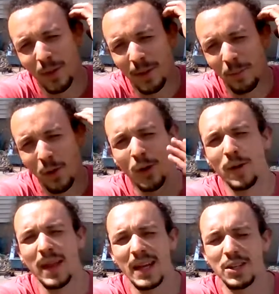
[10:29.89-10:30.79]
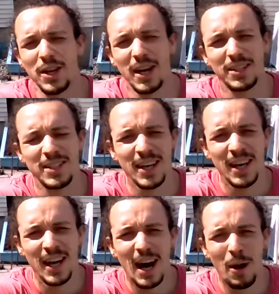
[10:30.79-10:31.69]
with more than just
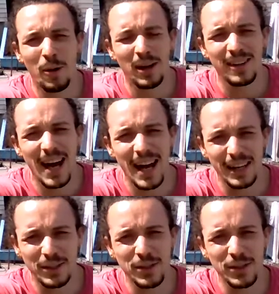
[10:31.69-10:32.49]
our legs.